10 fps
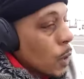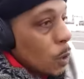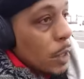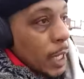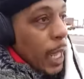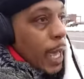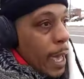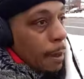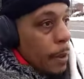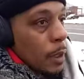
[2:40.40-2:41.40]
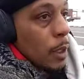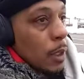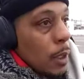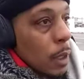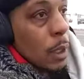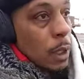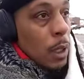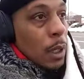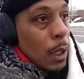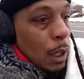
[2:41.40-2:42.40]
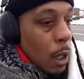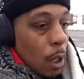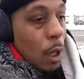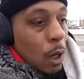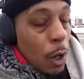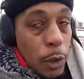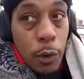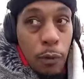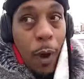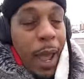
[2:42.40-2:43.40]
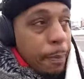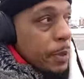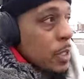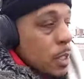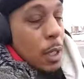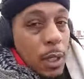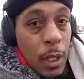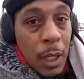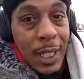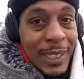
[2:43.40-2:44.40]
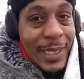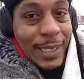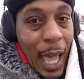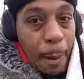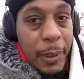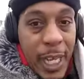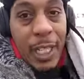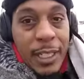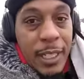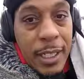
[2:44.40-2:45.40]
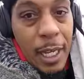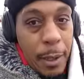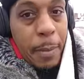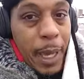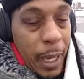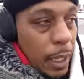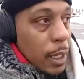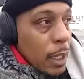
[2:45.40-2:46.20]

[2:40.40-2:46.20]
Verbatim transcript: Don't let it happen. All you rappers, stop killing each other, man.